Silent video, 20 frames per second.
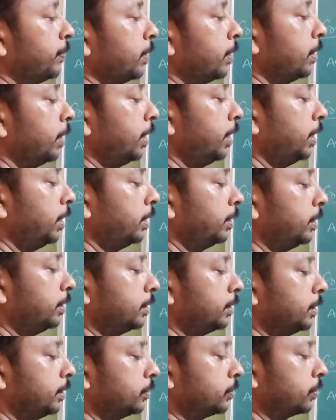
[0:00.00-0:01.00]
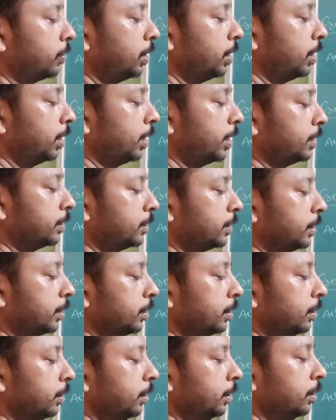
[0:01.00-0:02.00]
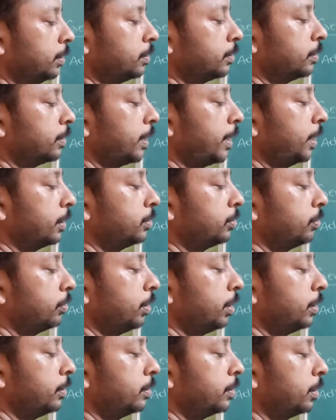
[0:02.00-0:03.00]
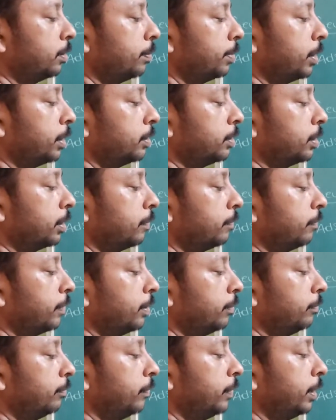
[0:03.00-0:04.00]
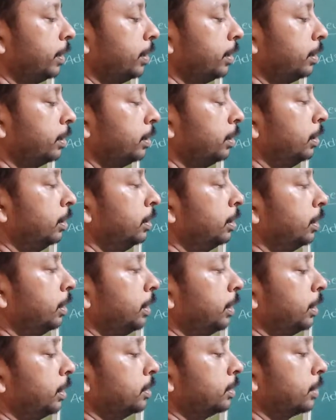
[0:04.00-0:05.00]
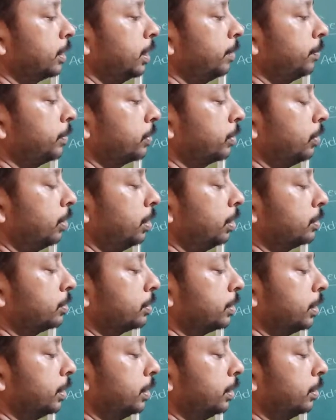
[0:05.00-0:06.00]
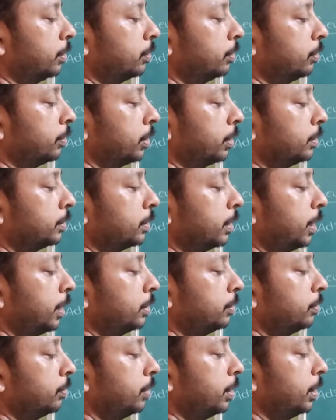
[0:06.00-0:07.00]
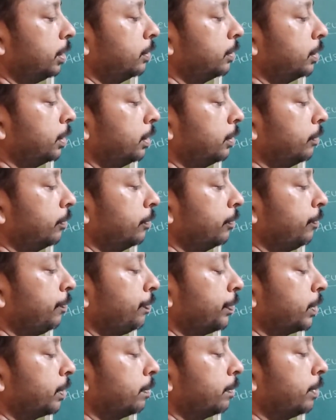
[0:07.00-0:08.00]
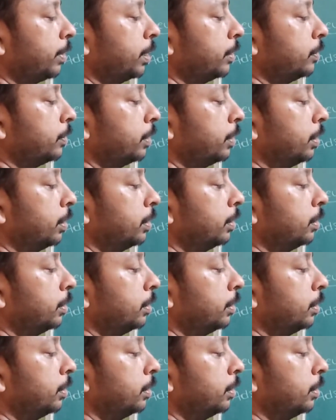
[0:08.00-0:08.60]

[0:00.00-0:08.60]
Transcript: and this is called as a saturation pressure, from where it is kept constant. Okay, saturation pressure.